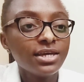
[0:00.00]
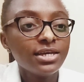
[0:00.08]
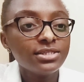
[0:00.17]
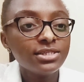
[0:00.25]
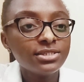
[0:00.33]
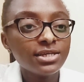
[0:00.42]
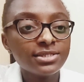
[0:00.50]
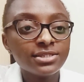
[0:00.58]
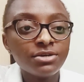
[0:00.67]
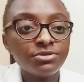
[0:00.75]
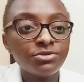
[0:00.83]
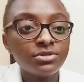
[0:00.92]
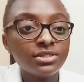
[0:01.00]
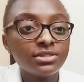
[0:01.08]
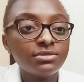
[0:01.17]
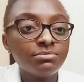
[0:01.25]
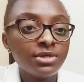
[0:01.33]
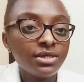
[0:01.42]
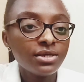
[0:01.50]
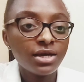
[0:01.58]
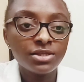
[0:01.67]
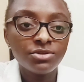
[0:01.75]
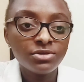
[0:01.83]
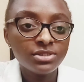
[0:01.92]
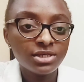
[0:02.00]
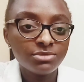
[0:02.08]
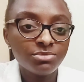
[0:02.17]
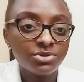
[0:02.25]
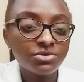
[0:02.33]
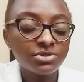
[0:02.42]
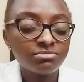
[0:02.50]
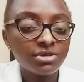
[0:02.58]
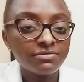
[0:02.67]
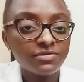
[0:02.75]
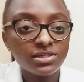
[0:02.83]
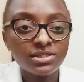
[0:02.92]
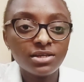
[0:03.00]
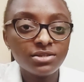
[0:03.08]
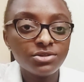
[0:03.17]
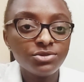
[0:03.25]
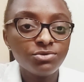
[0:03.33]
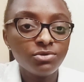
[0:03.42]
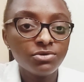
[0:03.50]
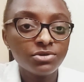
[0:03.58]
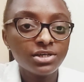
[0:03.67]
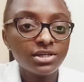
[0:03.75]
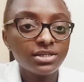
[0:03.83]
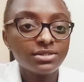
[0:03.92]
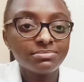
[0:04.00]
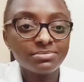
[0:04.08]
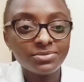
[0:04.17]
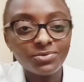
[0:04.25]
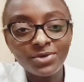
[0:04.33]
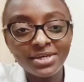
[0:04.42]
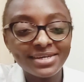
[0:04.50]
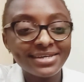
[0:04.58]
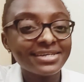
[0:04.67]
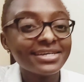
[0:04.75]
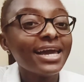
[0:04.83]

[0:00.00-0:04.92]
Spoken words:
Teachers now noticed me, and not just because my face had a new look. Wink.